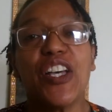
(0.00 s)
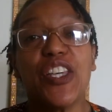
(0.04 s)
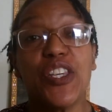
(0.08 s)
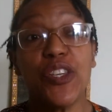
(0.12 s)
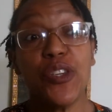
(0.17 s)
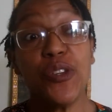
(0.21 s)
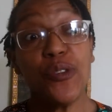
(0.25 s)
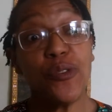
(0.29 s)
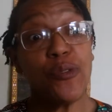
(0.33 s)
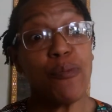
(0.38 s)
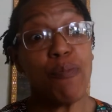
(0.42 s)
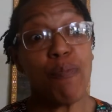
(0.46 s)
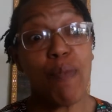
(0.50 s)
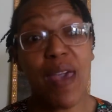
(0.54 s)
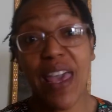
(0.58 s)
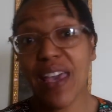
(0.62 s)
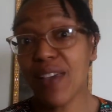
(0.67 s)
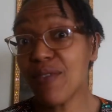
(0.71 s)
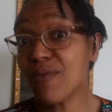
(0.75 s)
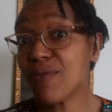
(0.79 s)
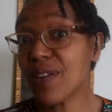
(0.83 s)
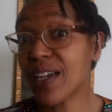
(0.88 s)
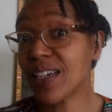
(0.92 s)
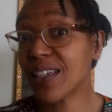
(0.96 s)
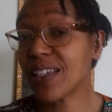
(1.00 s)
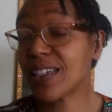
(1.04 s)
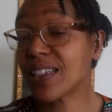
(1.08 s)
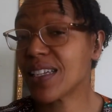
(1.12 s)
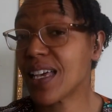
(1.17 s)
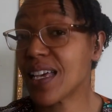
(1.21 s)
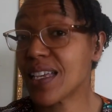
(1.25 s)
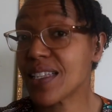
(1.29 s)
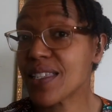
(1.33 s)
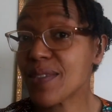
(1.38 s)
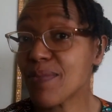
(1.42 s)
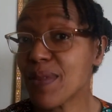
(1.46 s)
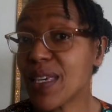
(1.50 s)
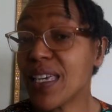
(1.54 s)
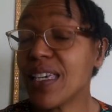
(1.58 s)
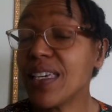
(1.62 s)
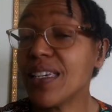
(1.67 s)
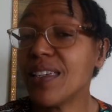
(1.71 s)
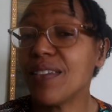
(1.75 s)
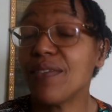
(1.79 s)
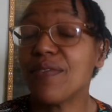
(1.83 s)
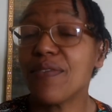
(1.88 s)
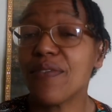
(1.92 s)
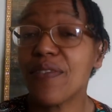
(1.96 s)
You may recognize
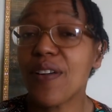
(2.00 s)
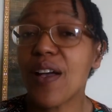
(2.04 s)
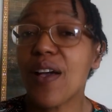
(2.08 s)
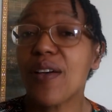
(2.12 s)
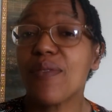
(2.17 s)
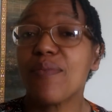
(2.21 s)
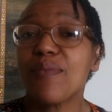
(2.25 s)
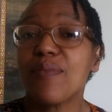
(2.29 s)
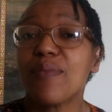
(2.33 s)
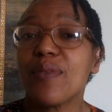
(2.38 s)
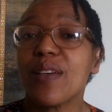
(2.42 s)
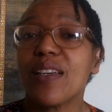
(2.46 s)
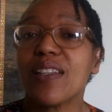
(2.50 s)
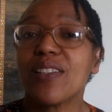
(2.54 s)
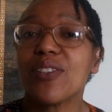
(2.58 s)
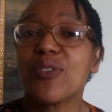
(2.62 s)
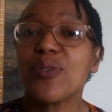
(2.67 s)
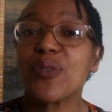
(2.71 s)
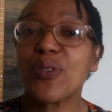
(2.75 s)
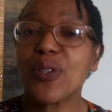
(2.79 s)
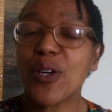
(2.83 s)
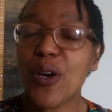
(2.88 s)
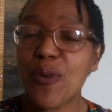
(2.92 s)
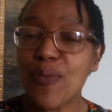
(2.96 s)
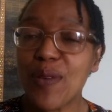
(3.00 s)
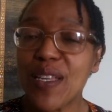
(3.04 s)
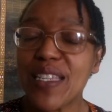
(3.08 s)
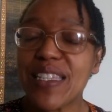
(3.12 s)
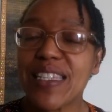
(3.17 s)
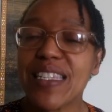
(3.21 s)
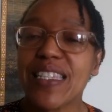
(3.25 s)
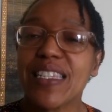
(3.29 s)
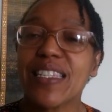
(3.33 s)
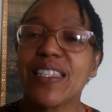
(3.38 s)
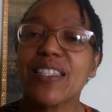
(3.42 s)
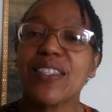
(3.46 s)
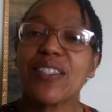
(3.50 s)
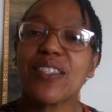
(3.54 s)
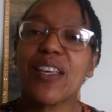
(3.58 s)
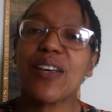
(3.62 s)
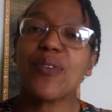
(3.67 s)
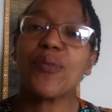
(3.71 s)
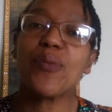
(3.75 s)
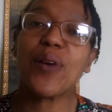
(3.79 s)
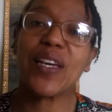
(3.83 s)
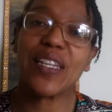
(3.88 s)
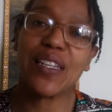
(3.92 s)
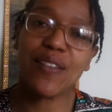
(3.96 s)
me from Jewelle Gomez's
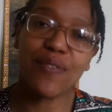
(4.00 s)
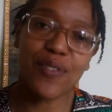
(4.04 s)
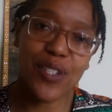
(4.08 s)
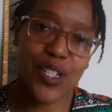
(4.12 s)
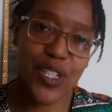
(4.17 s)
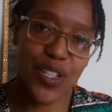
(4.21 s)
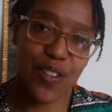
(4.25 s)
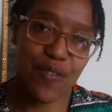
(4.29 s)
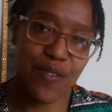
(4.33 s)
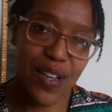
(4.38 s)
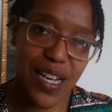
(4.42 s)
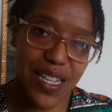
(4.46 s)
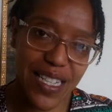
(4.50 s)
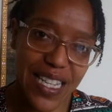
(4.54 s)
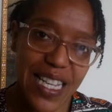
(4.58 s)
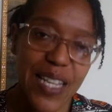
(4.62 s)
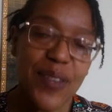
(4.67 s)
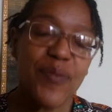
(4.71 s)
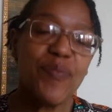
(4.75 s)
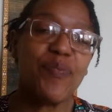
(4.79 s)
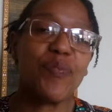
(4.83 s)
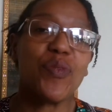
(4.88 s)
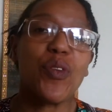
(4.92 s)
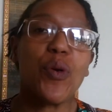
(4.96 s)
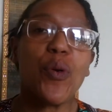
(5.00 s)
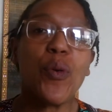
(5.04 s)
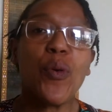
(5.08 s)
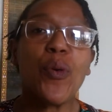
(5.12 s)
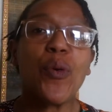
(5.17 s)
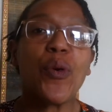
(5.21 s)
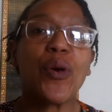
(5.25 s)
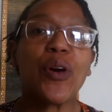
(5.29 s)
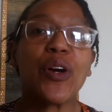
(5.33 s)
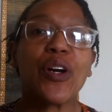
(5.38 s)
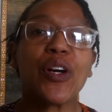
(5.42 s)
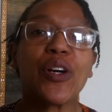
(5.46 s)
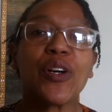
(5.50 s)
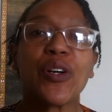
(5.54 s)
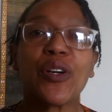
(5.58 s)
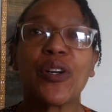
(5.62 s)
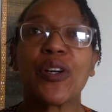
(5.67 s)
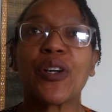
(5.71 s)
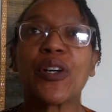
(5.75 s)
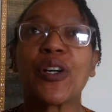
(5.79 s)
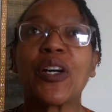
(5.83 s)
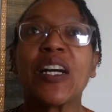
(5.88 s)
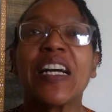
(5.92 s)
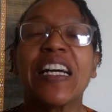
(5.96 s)
Waiting for Giovanni, or
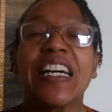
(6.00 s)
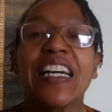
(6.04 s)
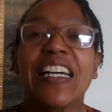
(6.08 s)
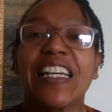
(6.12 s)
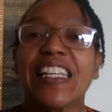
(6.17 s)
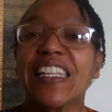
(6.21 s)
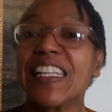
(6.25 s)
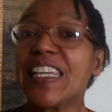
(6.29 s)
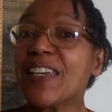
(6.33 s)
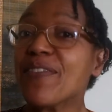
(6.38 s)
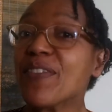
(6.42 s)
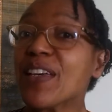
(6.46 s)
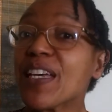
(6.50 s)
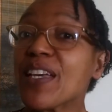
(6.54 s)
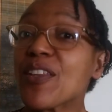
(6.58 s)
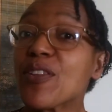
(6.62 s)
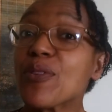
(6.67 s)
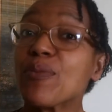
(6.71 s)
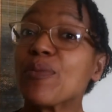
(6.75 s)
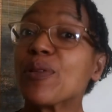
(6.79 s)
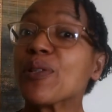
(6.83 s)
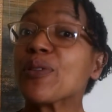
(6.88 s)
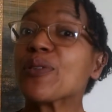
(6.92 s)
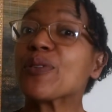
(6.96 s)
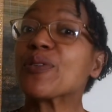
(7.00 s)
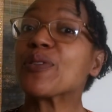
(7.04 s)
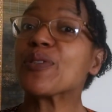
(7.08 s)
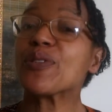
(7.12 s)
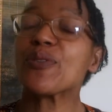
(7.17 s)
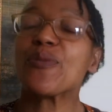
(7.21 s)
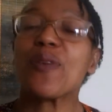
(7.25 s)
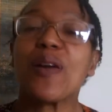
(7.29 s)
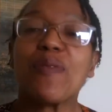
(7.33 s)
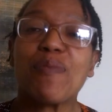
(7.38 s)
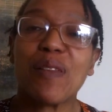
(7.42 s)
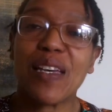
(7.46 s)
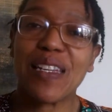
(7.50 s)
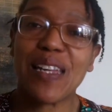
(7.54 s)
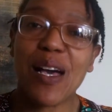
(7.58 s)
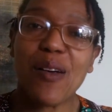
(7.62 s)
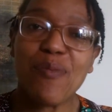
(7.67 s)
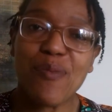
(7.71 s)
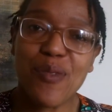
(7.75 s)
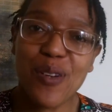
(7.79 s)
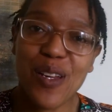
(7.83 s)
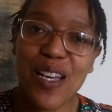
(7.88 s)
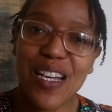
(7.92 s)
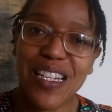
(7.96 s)
her Leaving the Blues, where I played
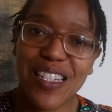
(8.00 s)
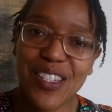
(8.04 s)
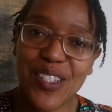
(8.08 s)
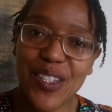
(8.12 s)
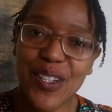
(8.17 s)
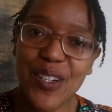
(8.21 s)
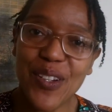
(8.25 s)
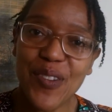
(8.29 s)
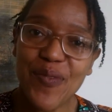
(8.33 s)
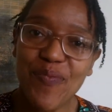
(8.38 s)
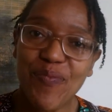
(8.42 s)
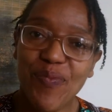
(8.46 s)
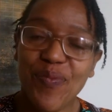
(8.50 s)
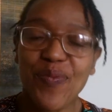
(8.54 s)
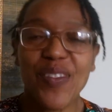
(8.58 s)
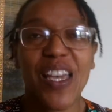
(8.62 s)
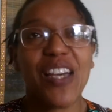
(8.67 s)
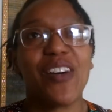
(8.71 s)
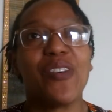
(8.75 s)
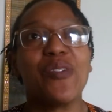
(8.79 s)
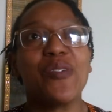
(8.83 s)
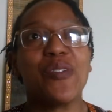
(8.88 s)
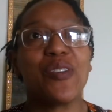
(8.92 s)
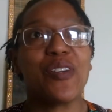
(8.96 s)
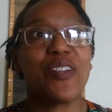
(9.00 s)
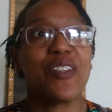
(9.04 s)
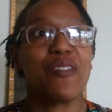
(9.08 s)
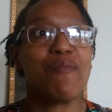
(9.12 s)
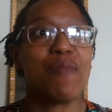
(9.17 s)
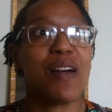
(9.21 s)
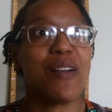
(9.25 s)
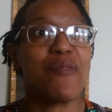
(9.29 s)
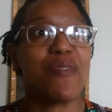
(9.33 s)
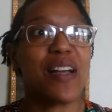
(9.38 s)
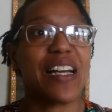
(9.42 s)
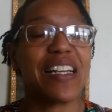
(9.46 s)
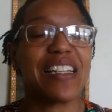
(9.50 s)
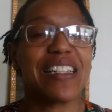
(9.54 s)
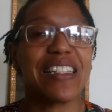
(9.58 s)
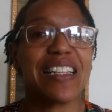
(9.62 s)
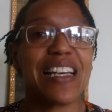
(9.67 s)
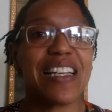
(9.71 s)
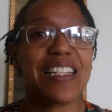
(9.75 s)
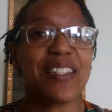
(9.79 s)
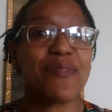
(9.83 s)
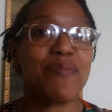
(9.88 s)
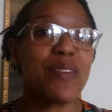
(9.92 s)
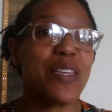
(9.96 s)
Alberta Hunter, or you might
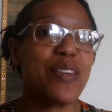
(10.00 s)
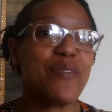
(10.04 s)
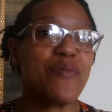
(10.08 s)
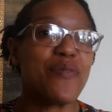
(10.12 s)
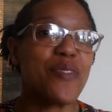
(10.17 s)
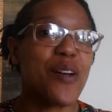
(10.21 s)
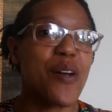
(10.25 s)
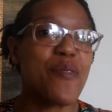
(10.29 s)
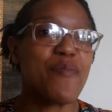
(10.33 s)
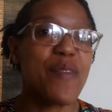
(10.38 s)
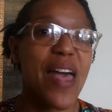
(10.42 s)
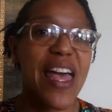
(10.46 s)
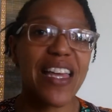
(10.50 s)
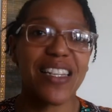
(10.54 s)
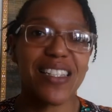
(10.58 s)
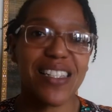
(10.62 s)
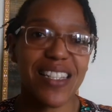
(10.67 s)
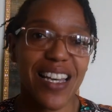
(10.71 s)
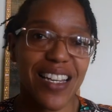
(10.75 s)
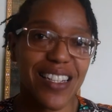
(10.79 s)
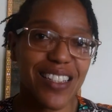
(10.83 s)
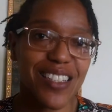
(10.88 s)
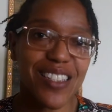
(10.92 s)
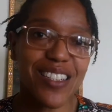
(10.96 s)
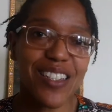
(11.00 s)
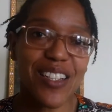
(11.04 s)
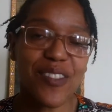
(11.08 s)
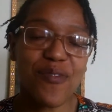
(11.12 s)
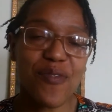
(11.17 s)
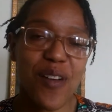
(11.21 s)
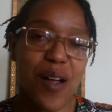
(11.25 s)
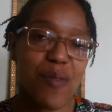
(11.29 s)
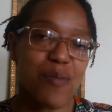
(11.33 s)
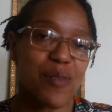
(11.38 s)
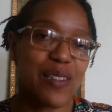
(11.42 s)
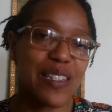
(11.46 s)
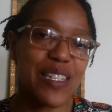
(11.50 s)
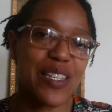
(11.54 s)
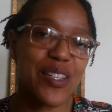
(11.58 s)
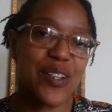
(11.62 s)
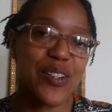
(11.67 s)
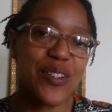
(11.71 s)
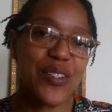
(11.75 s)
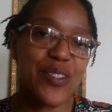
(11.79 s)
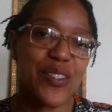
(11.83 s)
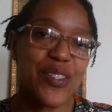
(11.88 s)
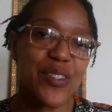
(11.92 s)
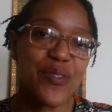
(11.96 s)
recognize me from Ed Decker and Robert
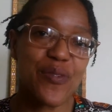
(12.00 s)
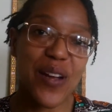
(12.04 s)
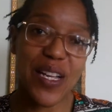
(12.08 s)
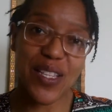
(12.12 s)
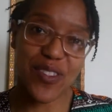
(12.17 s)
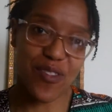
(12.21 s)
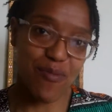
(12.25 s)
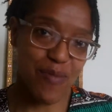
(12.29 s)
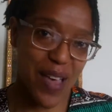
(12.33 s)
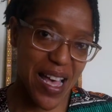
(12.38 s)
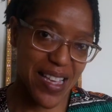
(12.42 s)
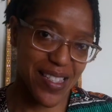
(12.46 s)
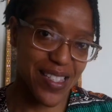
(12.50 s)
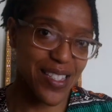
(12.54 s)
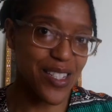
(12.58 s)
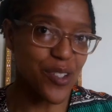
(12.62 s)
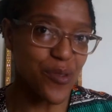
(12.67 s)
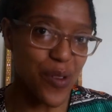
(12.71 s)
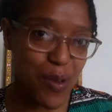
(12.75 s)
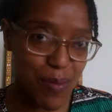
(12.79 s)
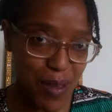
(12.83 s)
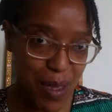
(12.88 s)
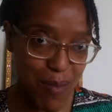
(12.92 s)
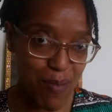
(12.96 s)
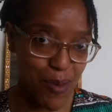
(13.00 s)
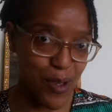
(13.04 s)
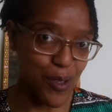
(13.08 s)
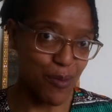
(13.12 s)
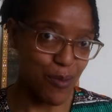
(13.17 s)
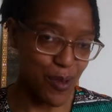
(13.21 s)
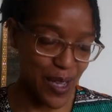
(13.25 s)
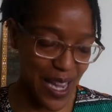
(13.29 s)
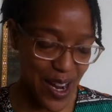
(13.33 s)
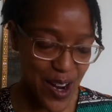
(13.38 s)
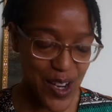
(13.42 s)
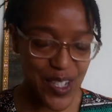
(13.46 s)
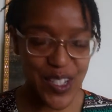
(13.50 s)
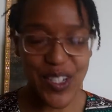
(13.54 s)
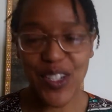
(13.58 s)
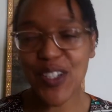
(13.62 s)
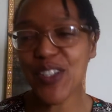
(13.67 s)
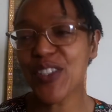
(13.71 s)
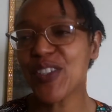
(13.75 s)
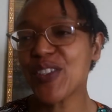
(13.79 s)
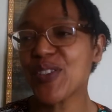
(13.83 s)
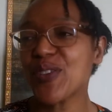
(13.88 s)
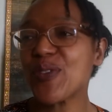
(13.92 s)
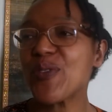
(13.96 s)
Leon's Rites of Passage, where I play multiple
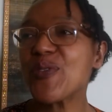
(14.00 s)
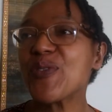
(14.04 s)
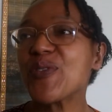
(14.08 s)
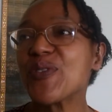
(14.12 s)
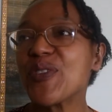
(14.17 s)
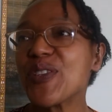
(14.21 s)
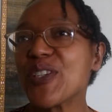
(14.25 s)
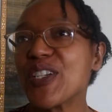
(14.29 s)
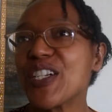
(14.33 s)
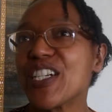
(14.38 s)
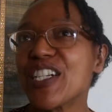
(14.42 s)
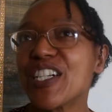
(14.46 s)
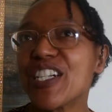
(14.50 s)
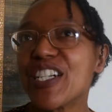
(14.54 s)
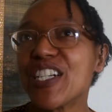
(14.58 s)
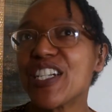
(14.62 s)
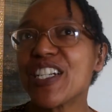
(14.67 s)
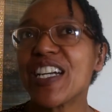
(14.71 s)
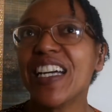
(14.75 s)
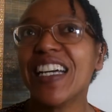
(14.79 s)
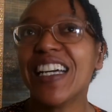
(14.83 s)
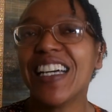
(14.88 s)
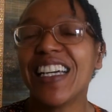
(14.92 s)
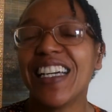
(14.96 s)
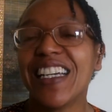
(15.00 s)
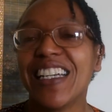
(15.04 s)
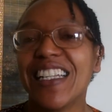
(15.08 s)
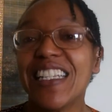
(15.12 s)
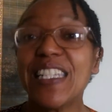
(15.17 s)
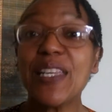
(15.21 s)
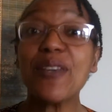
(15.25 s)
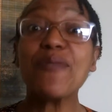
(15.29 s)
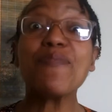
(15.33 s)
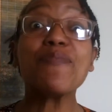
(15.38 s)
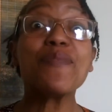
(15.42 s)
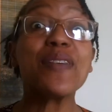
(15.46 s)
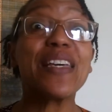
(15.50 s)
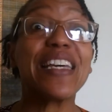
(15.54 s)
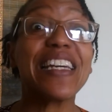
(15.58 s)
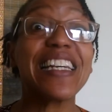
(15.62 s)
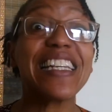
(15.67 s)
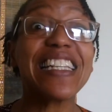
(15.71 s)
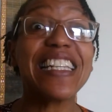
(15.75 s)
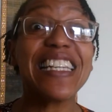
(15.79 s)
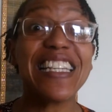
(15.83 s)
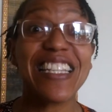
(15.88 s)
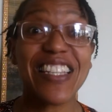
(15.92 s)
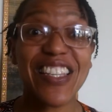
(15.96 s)
characters, or Tim
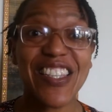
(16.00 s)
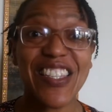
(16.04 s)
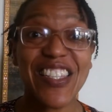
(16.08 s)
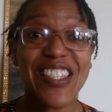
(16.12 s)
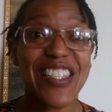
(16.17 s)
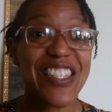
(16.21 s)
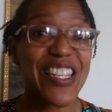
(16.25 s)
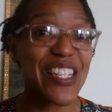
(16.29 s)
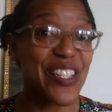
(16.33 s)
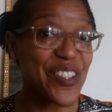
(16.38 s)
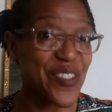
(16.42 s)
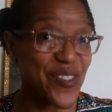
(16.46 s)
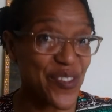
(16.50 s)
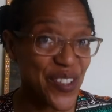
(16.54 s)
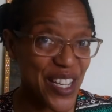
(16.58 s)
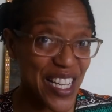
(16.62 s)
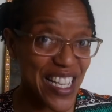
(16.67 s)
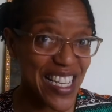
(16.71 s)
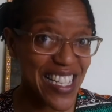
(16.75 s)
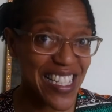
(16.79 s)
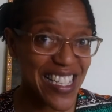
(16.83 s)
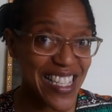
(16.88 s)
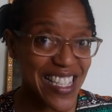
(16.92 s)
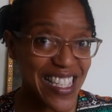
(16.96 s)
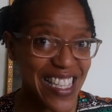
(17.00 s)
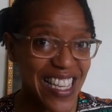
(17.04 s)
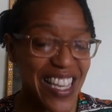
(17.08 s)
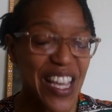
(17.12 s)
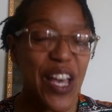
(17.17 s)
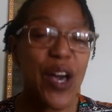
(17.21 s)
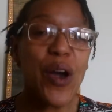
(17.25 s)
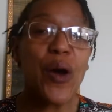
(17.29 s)
Pinckney's Still at Risk,